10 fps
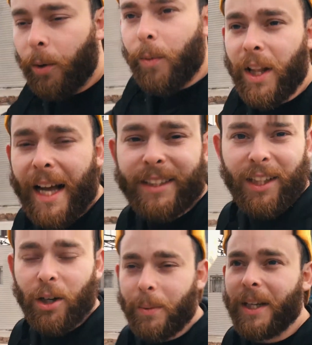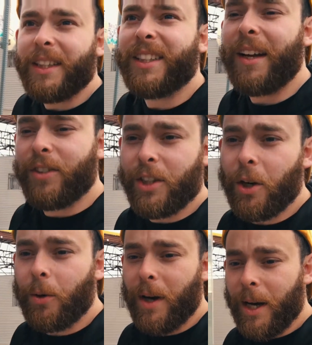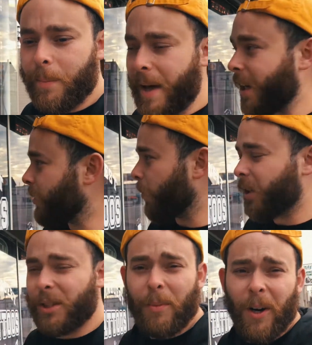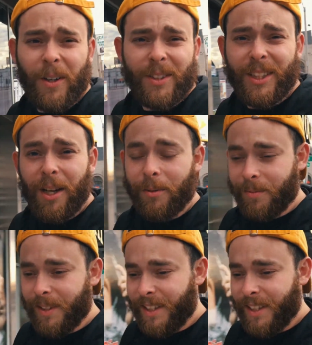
Relax a little bit because I have to go back to work tomorrow, so.